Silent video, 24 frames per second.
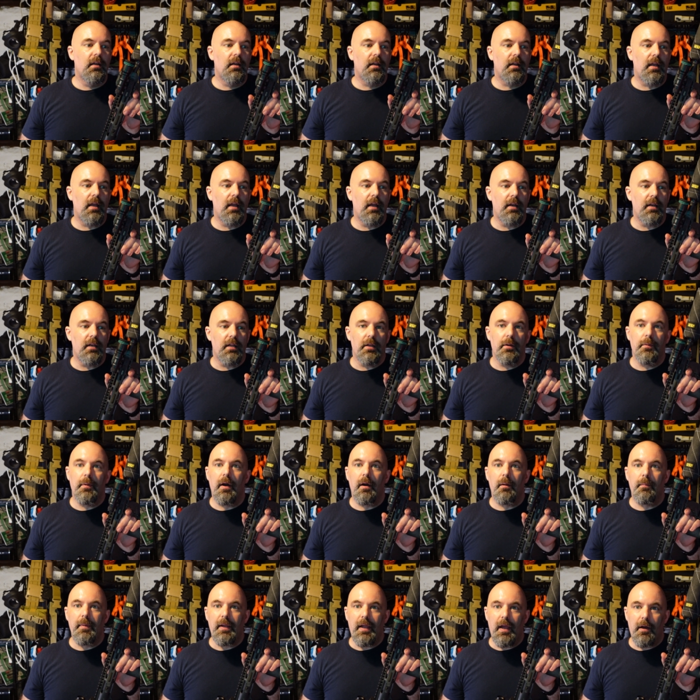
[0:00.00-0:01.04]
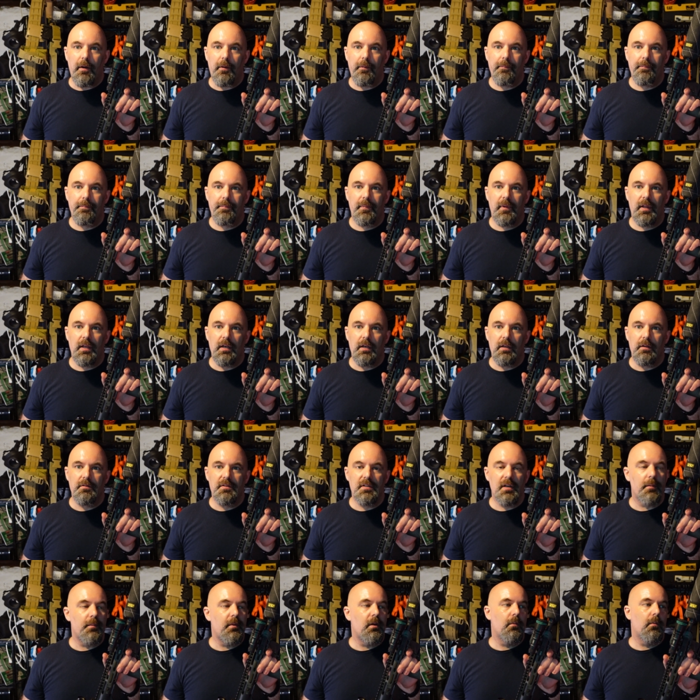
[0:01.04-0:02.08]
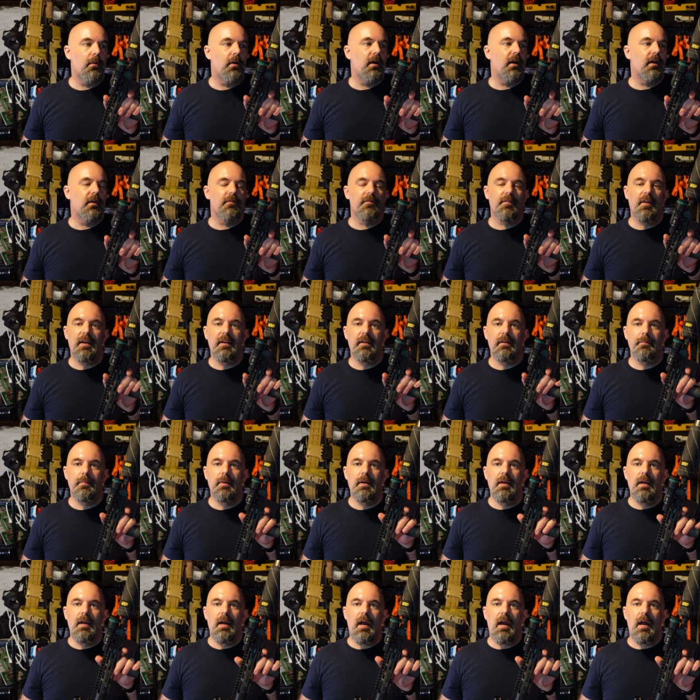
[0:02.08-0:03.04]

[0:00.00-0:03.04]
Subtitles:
Can you help me out? Can you tell me where I can find them?